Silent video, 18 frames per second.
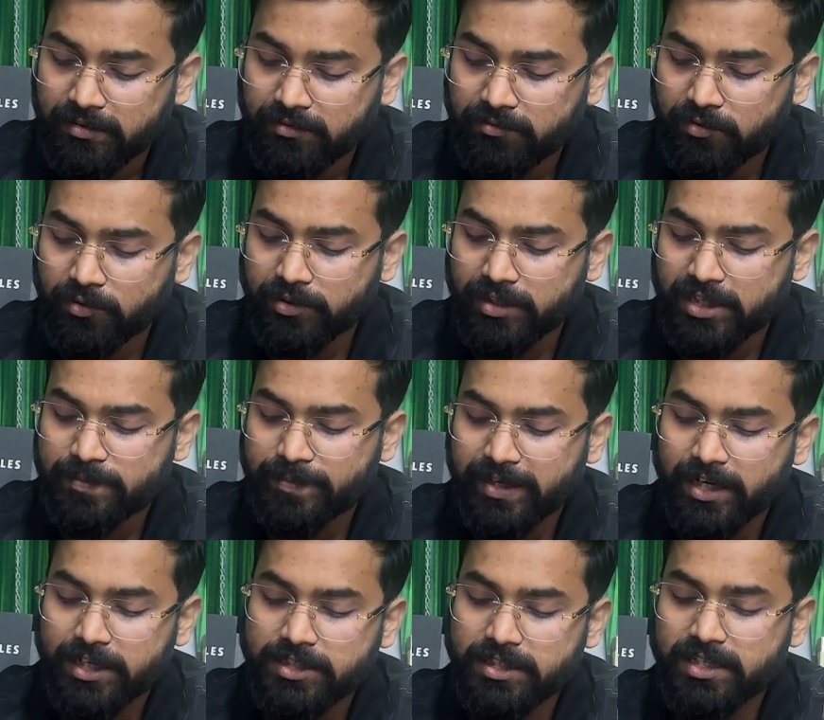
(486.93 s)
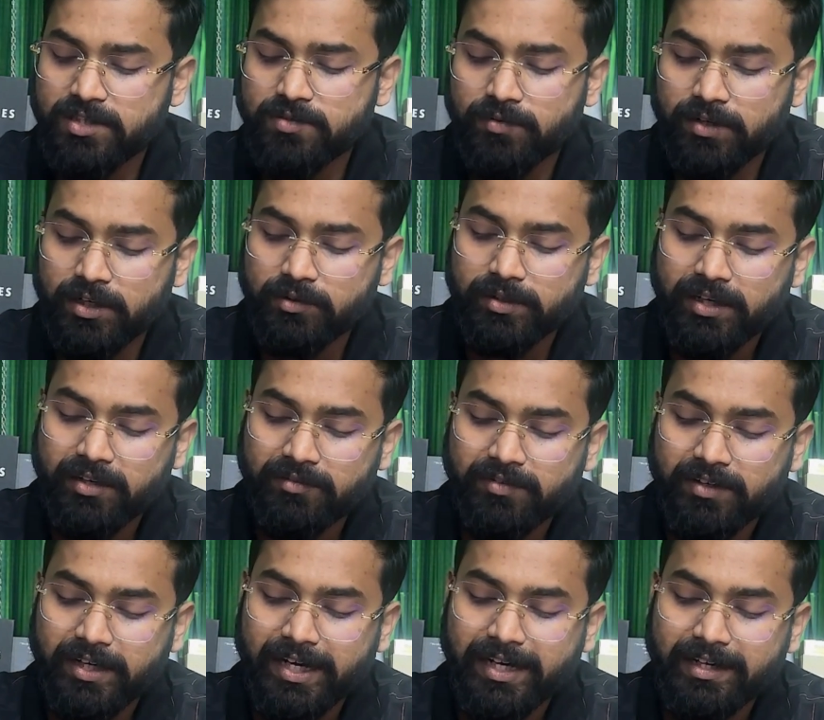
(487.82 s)
Photorespiration is what we
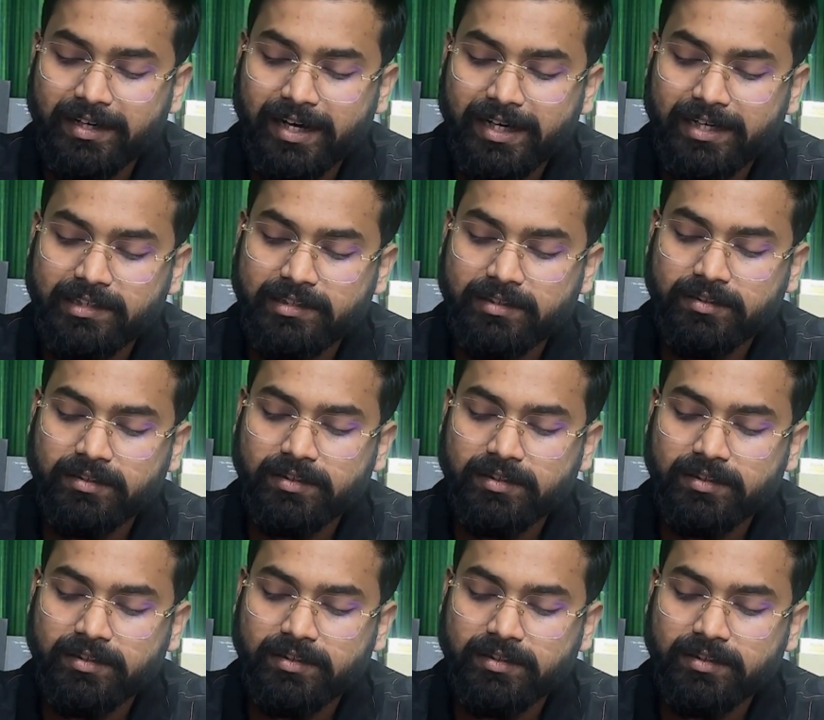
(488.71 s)
have read right here.